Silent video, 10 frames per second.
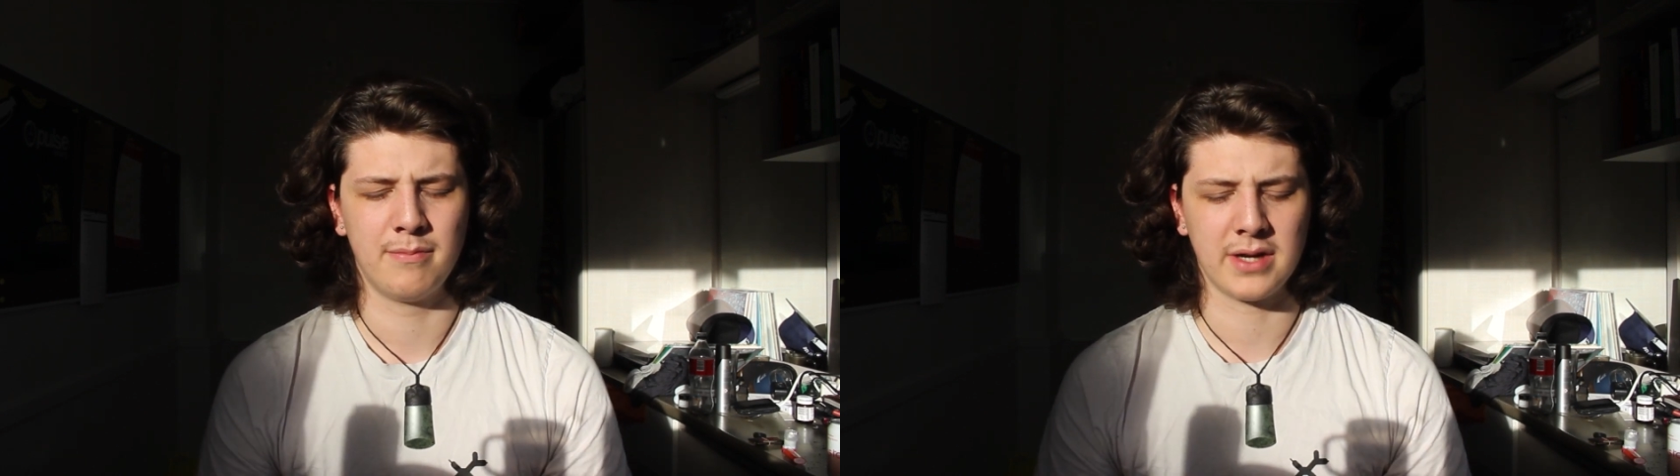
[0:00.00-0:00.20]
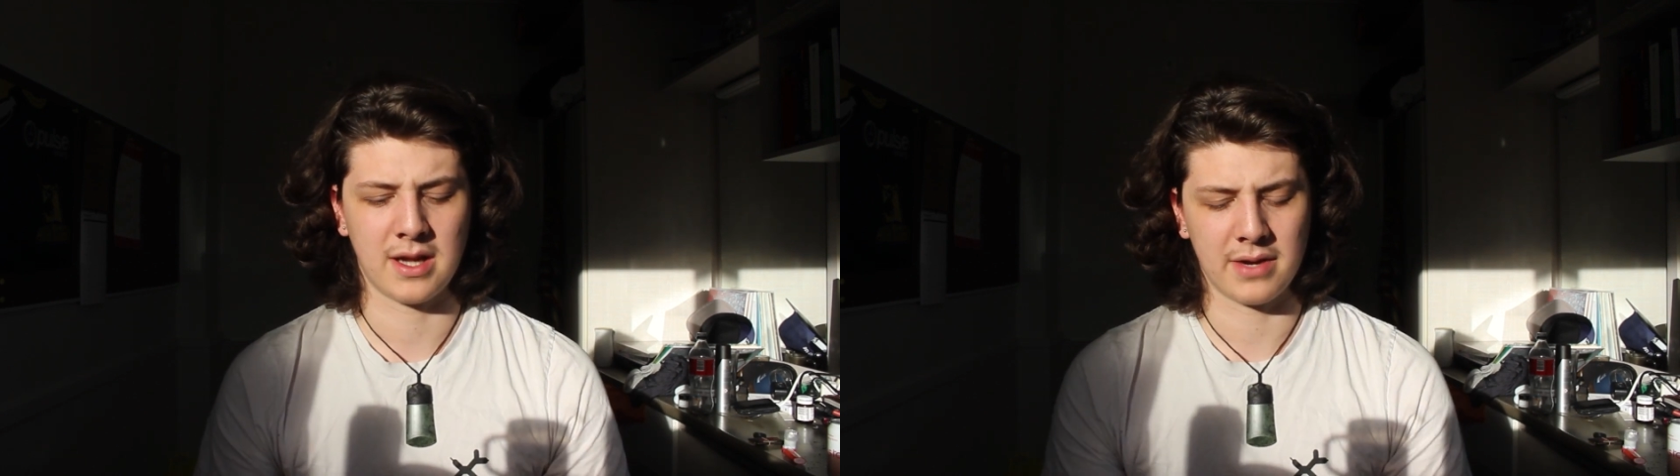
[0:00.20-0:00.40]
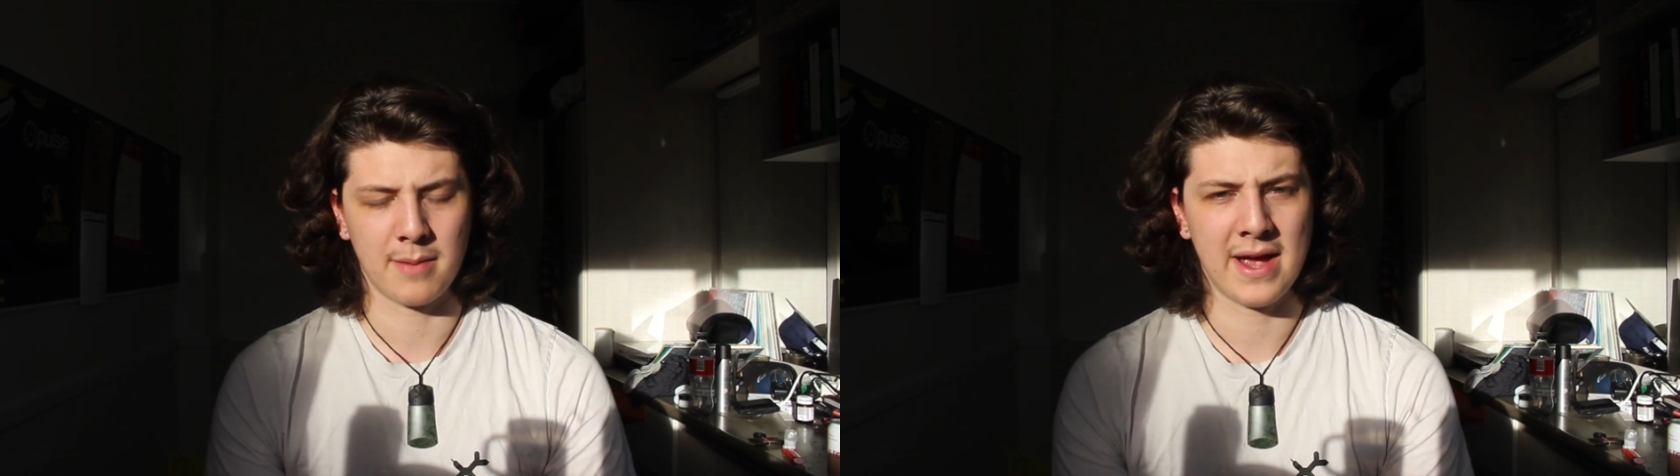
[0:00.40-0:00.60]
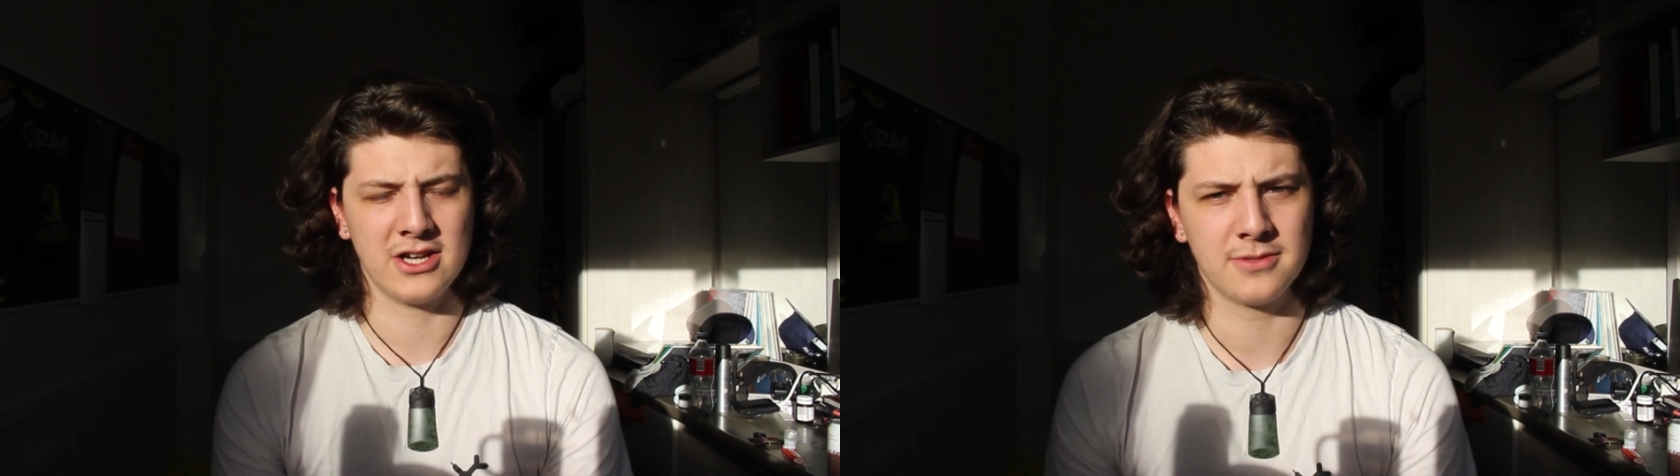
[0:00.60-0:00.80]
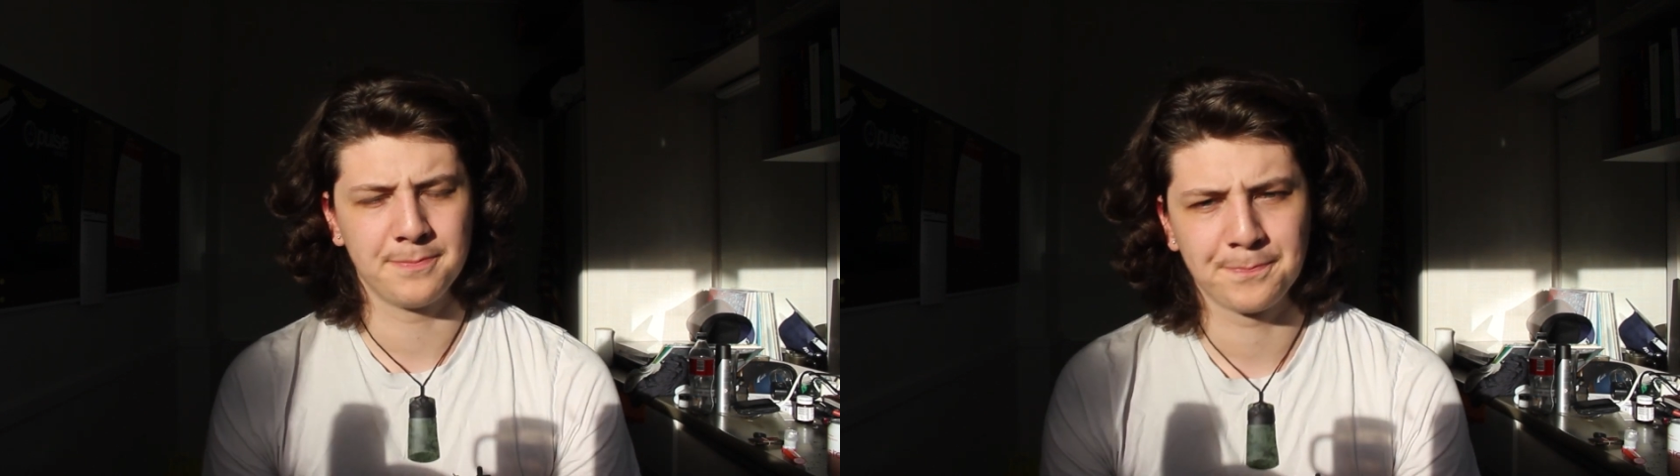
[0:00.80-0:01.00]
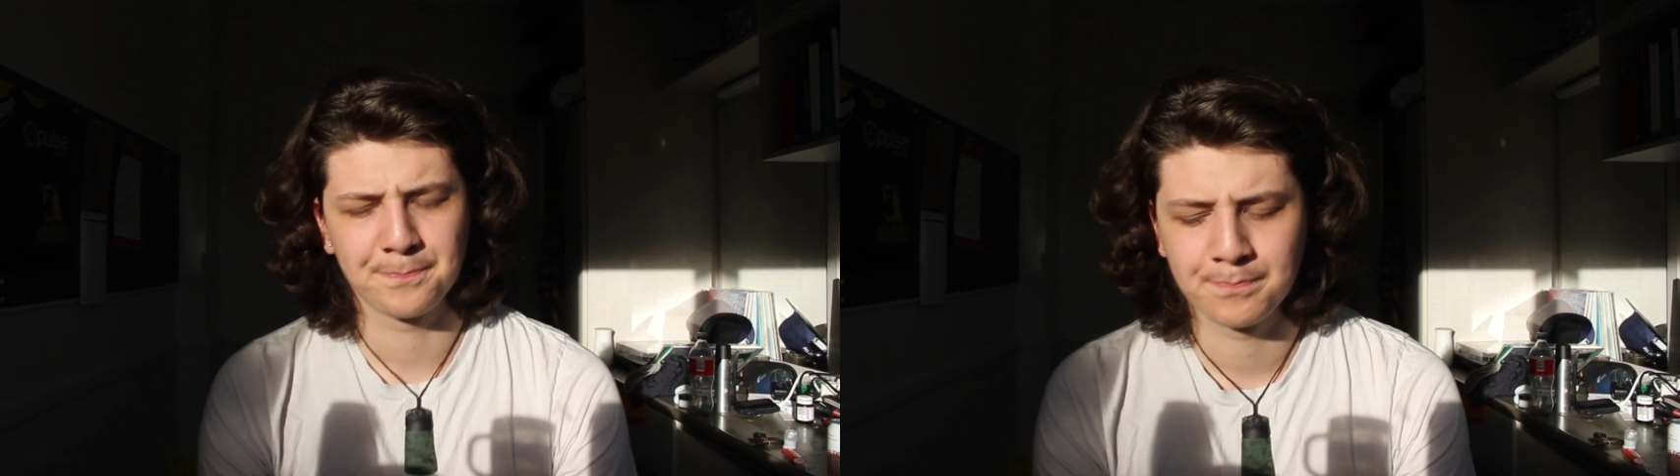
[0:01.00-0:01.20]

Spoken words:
becoming a patient.